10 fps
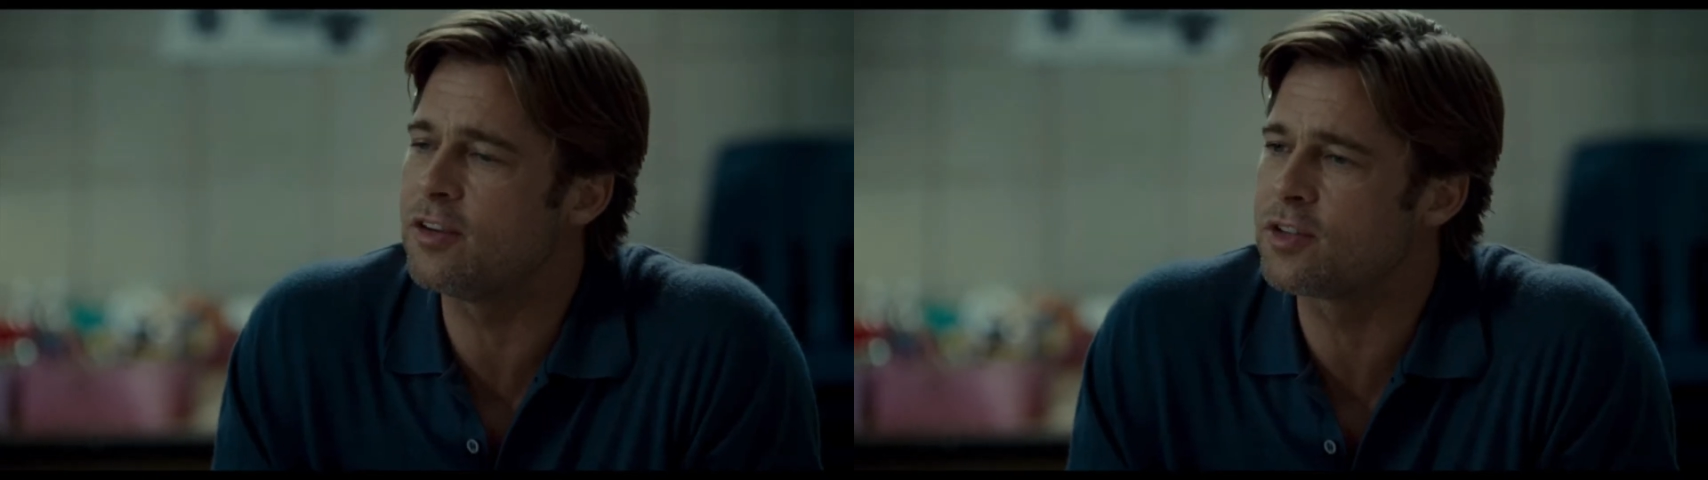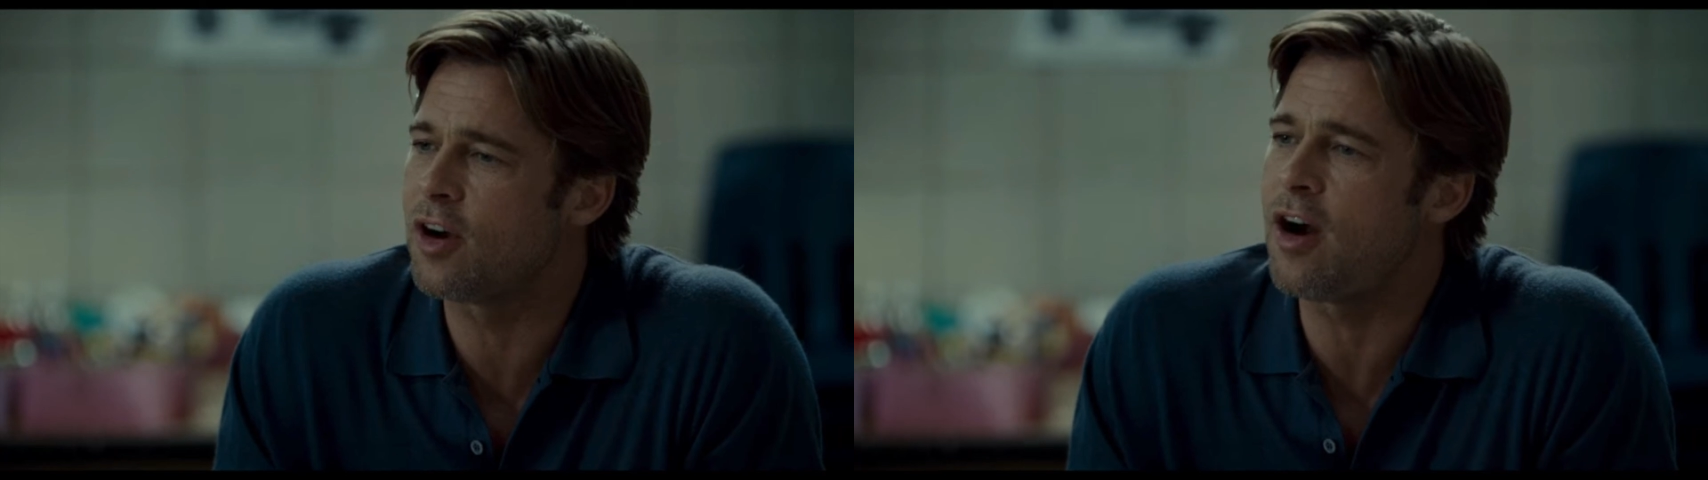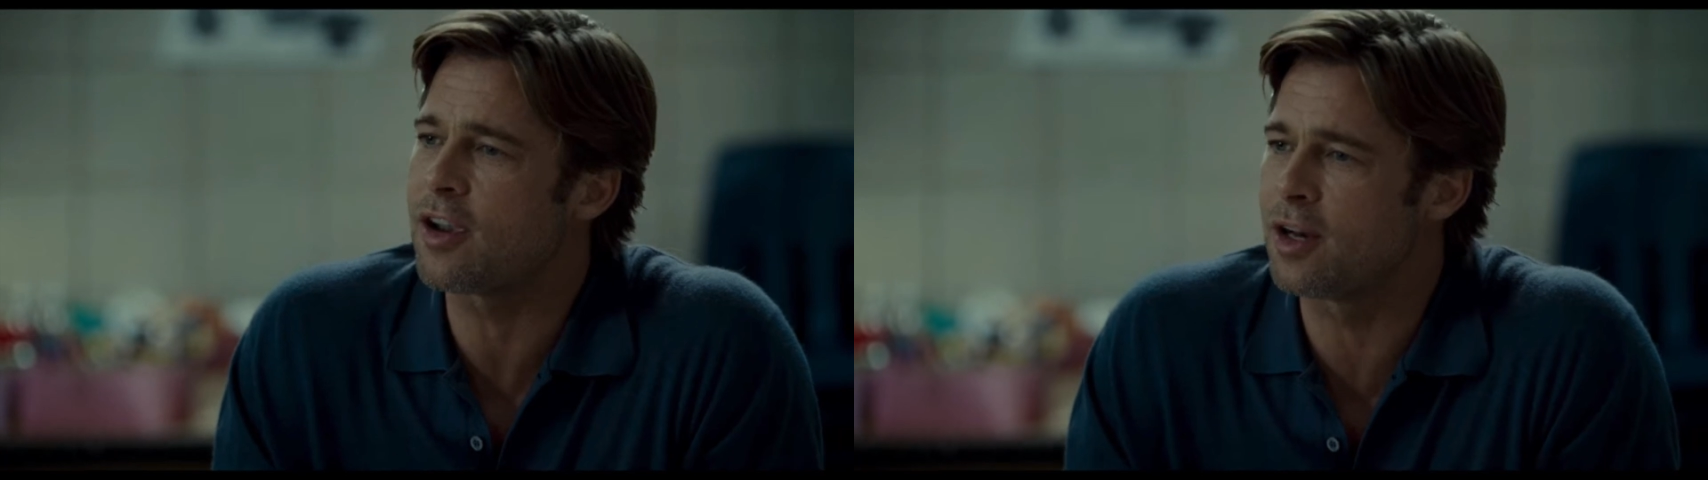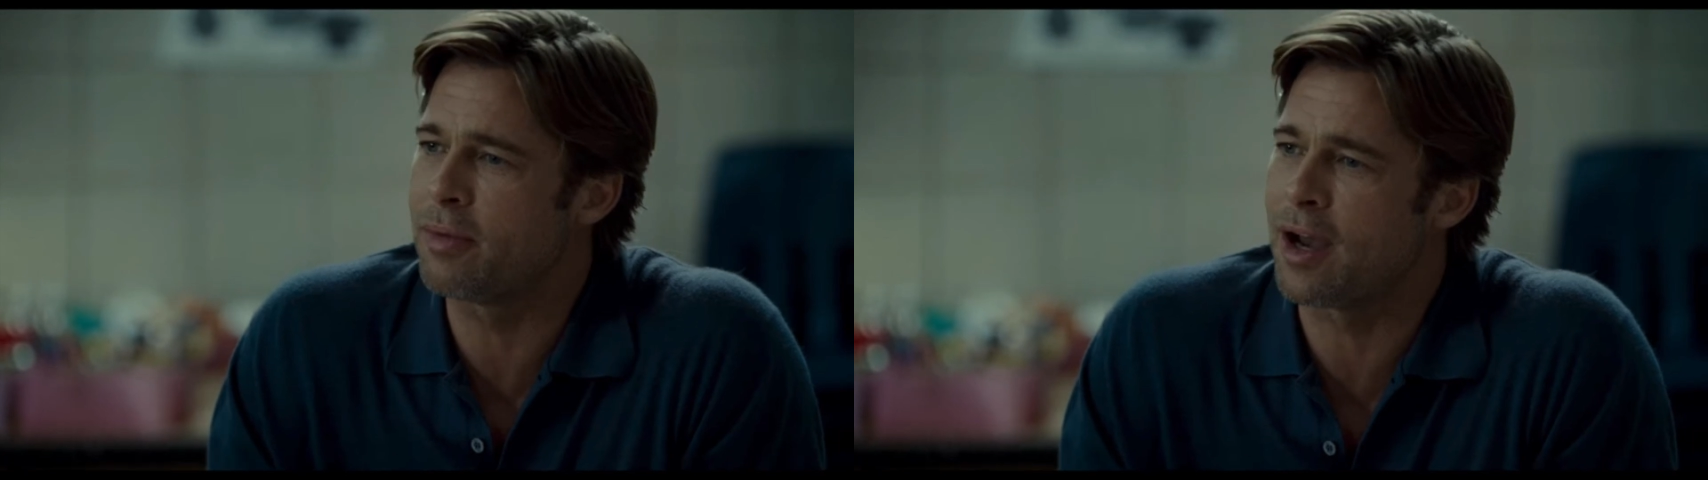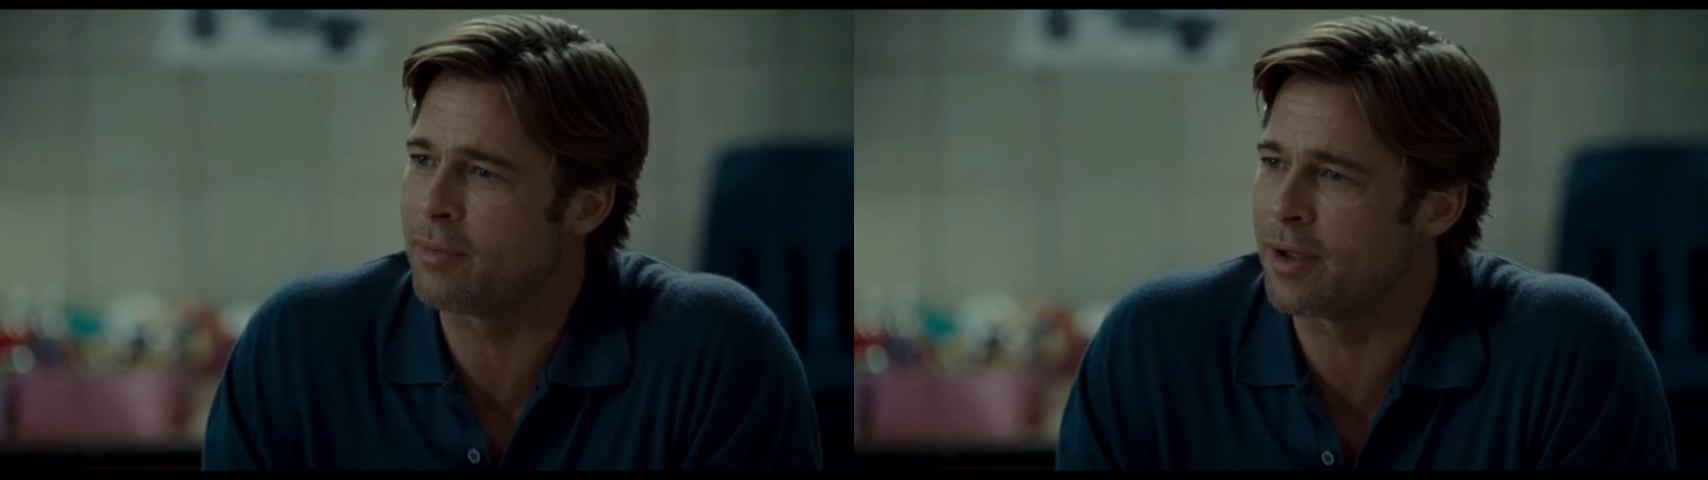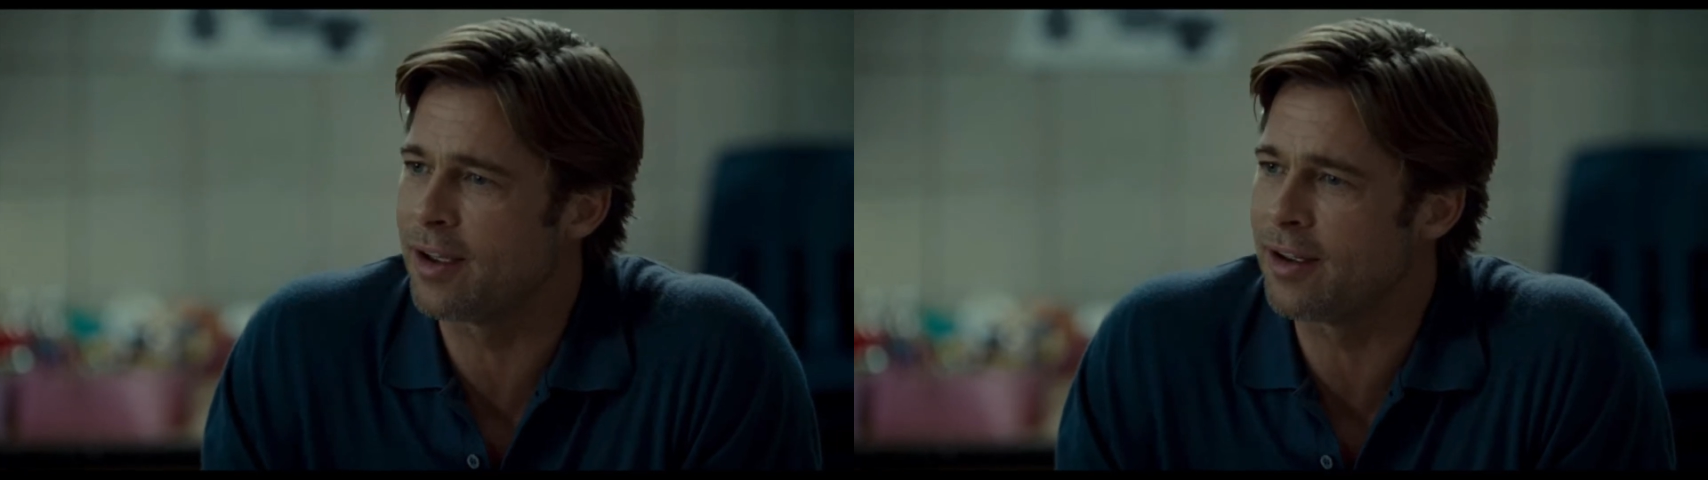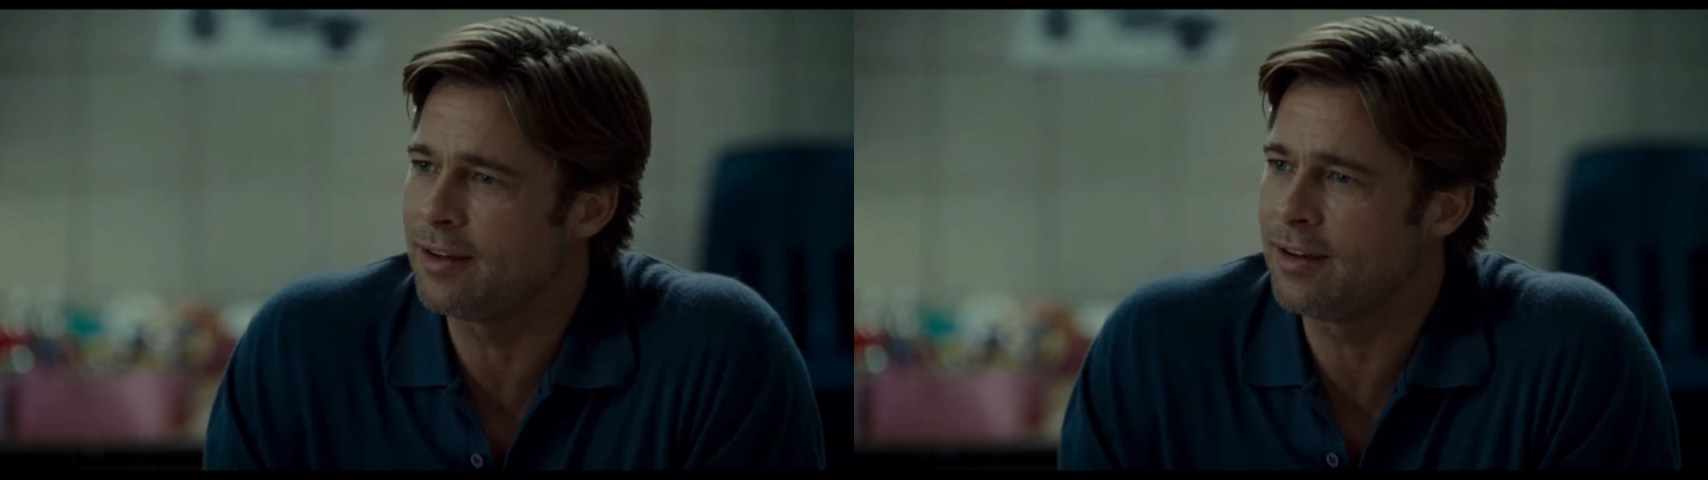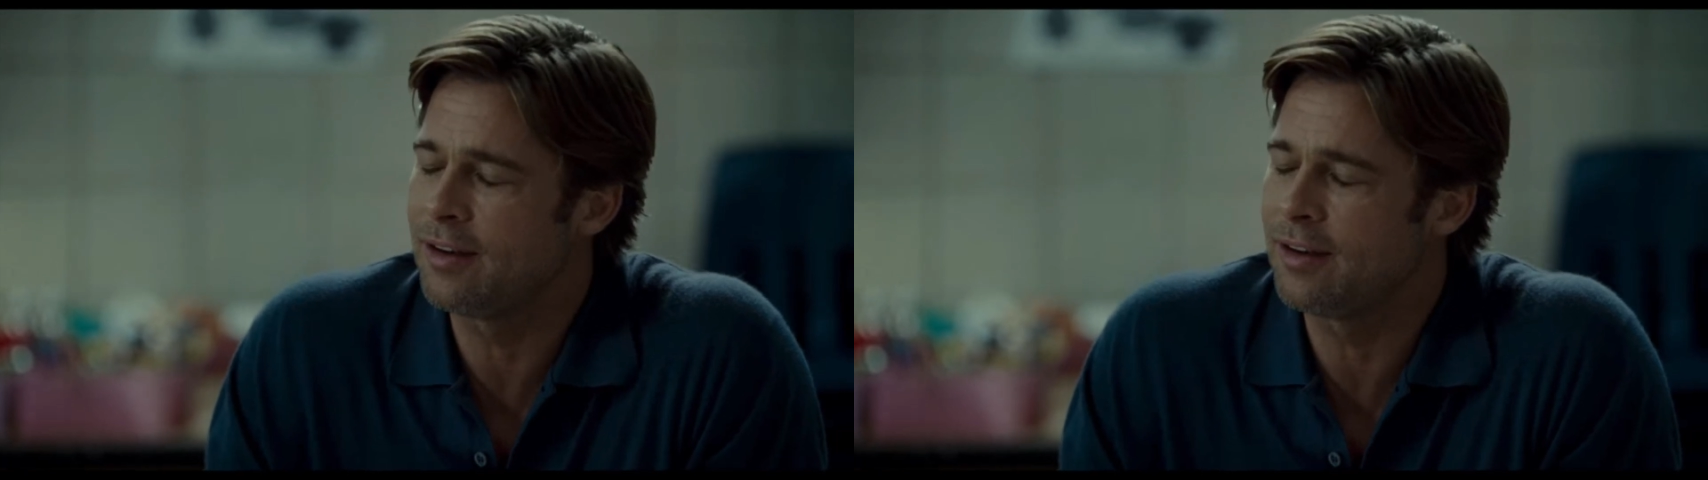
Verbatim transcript: you talking about, man?